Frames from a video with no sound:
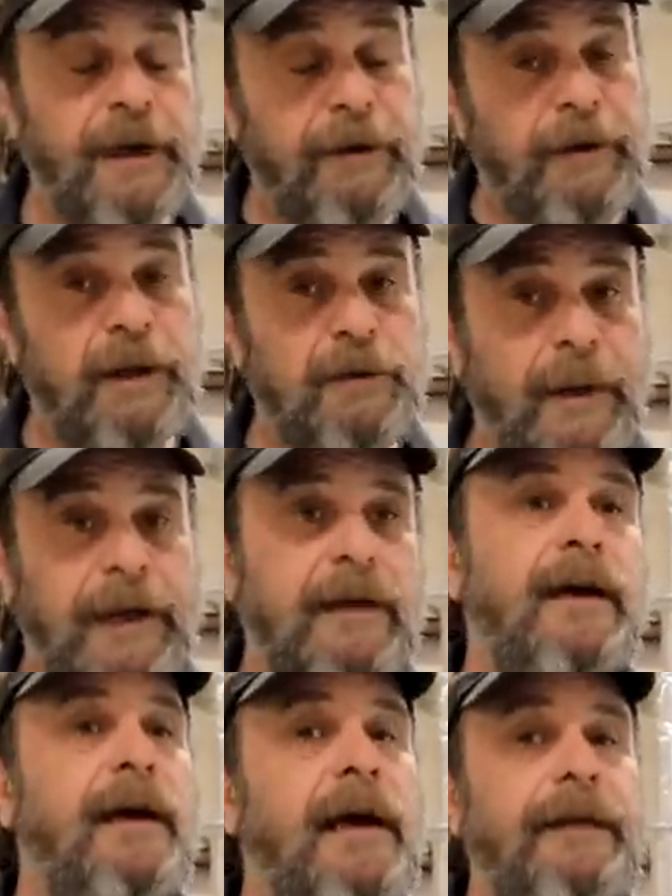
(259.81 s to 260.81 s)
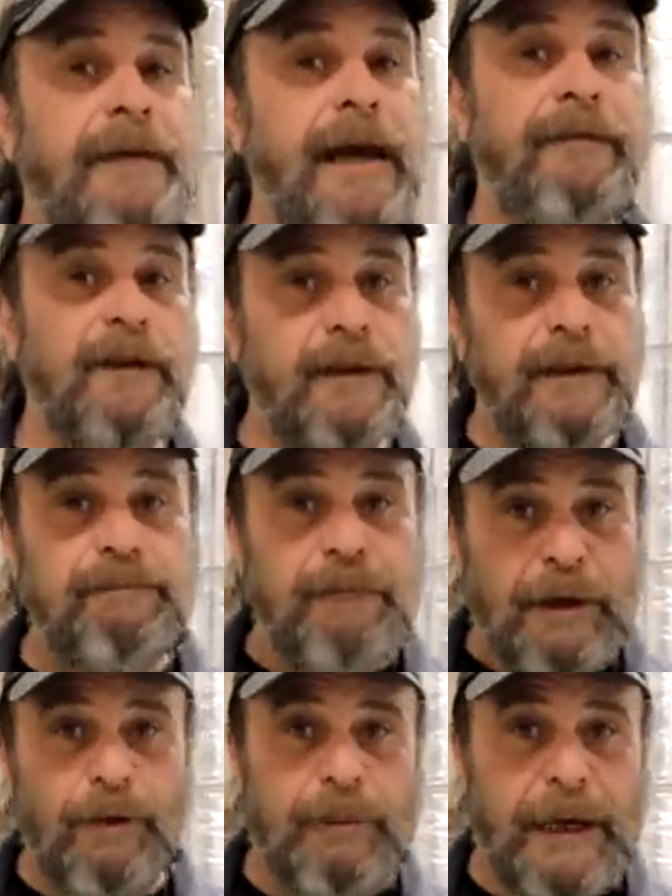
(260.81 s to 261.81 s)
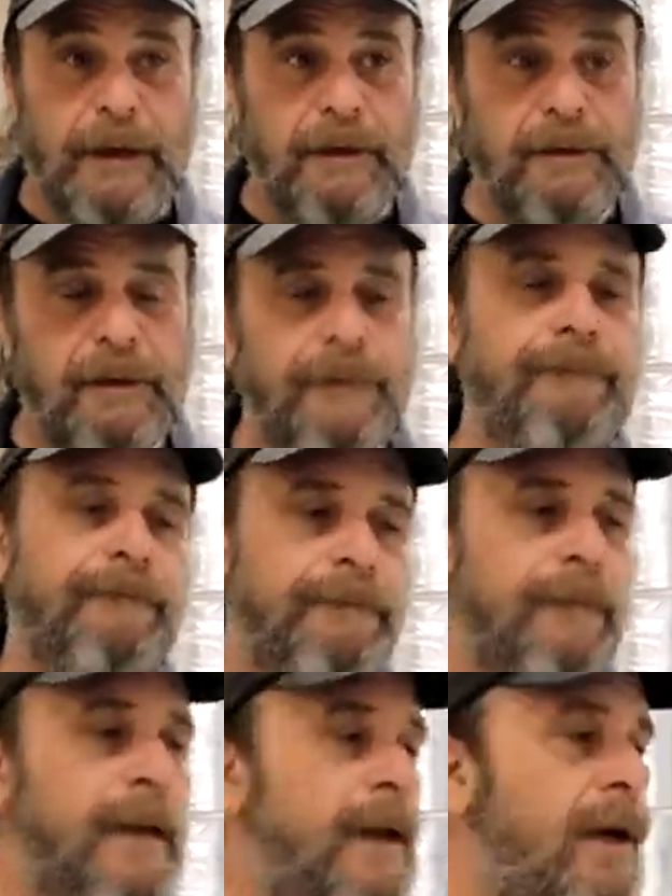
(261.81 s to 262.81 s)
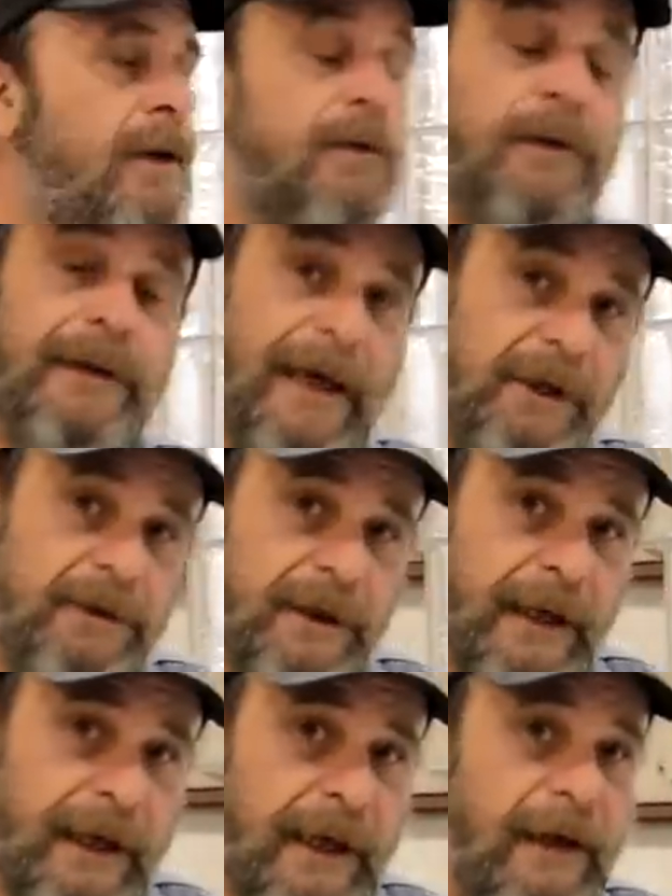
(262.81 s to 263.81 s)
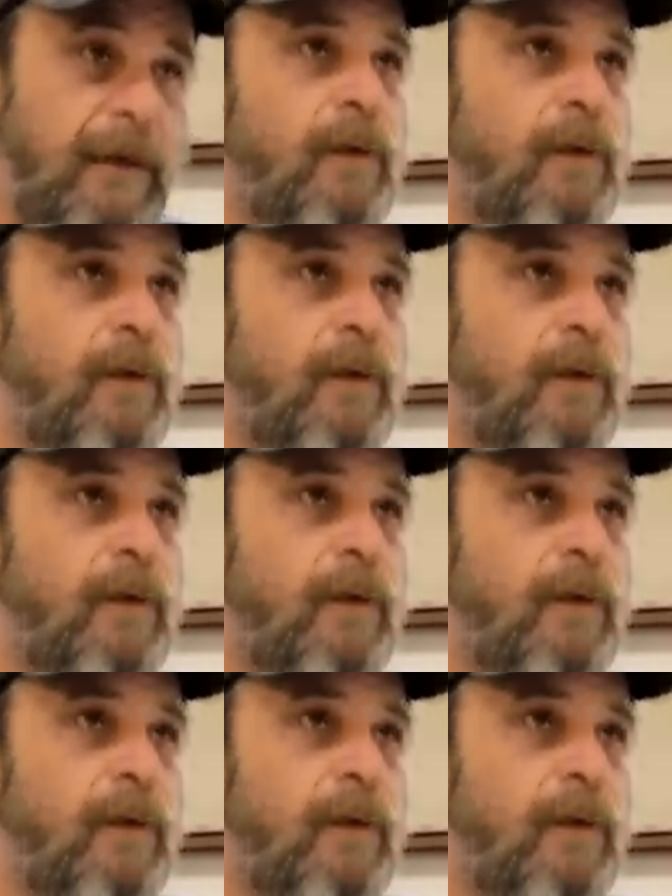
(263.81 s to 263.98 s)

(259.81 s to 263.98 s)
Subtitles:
And I realized, wait, they have the bigger bottles. So yesterday,